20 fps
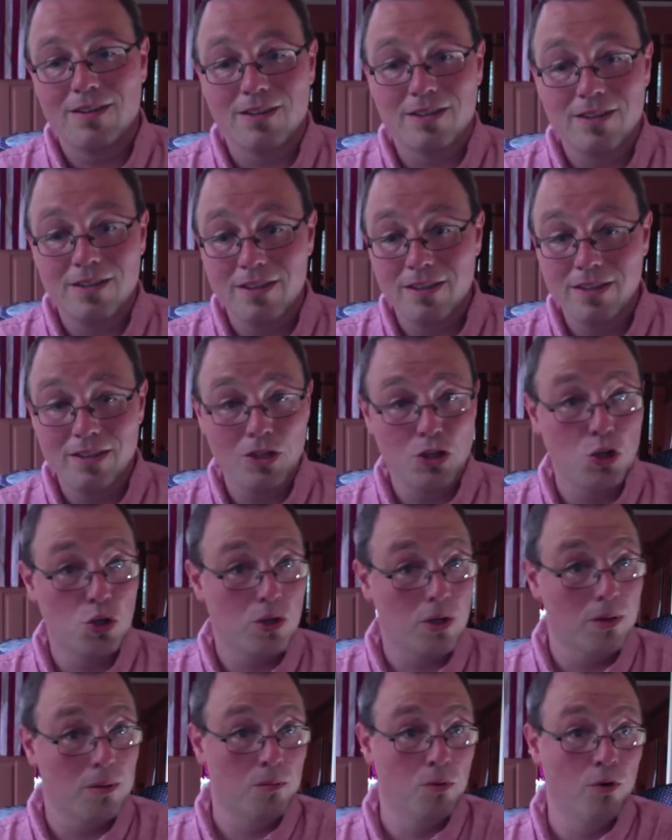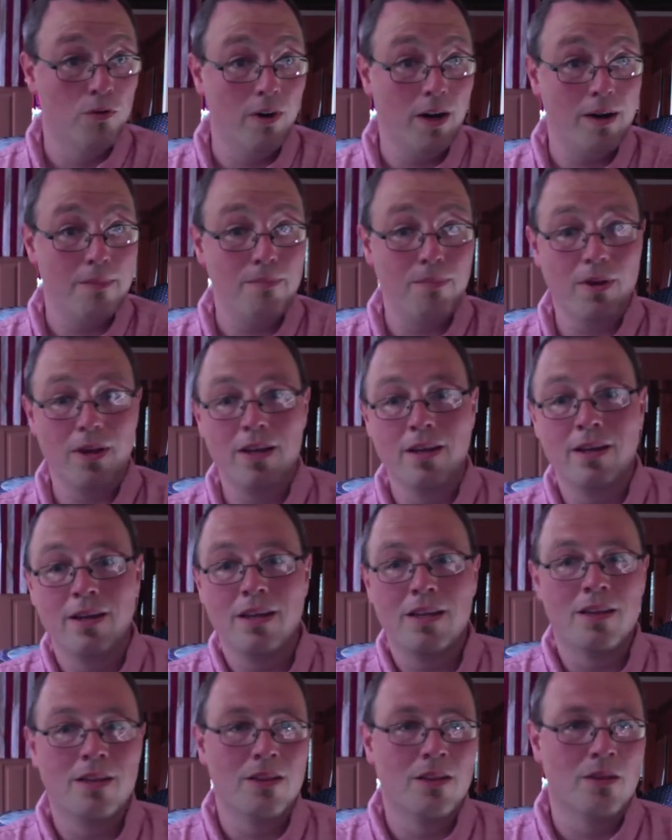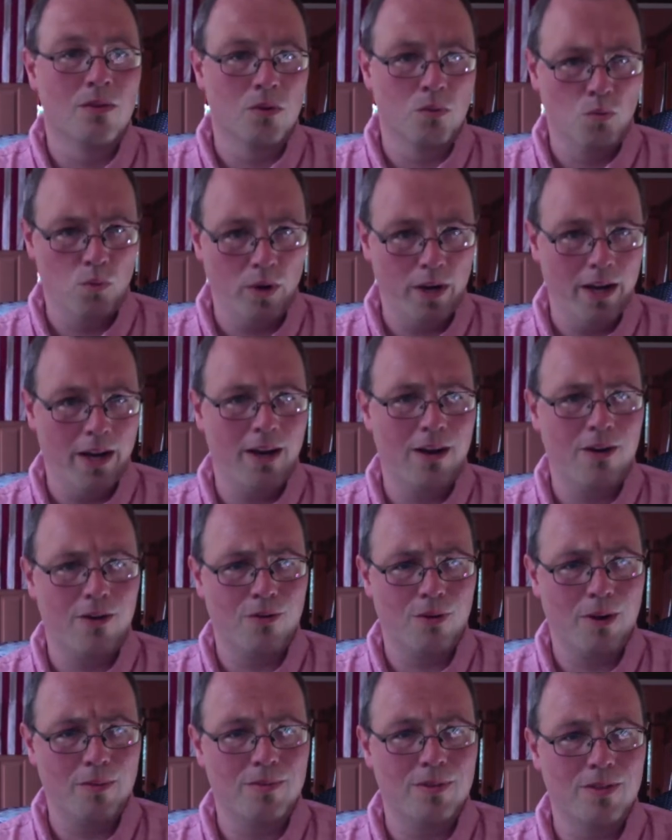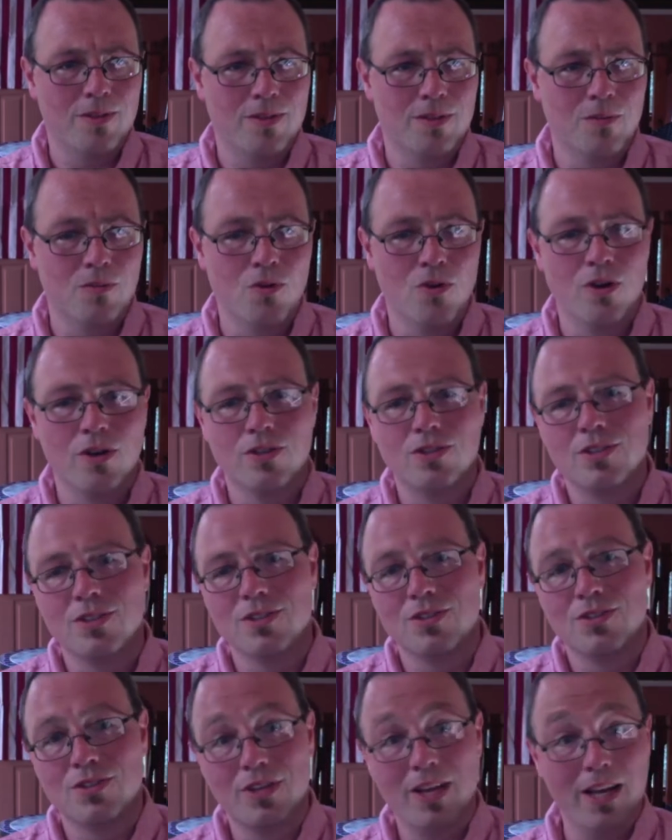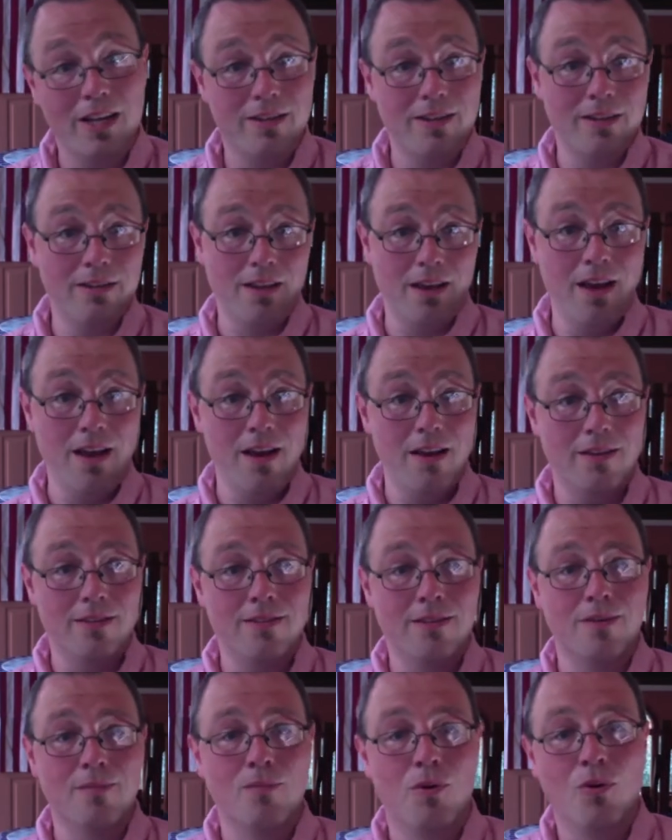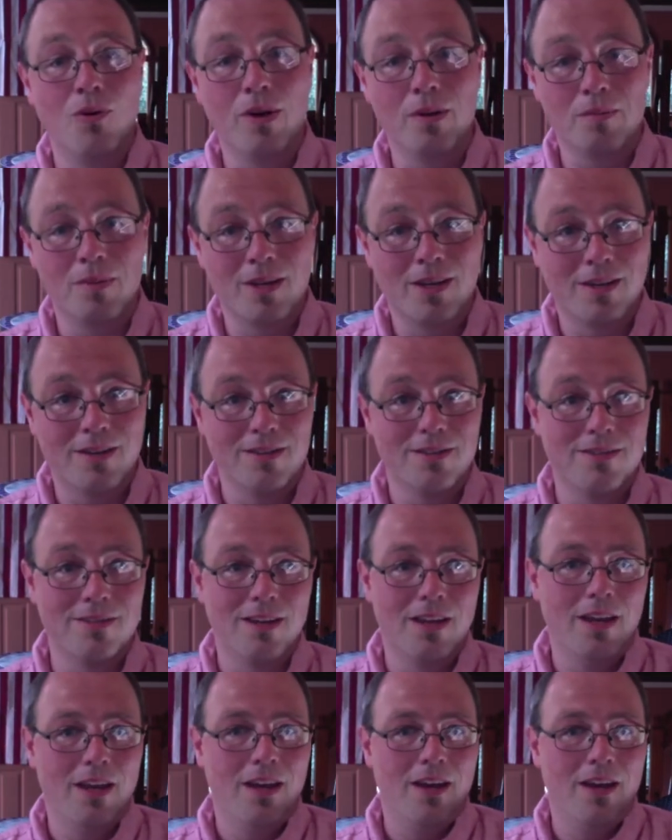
Clearly looking to move up. And in the way our corrupt system works is you got to take the hit at some point because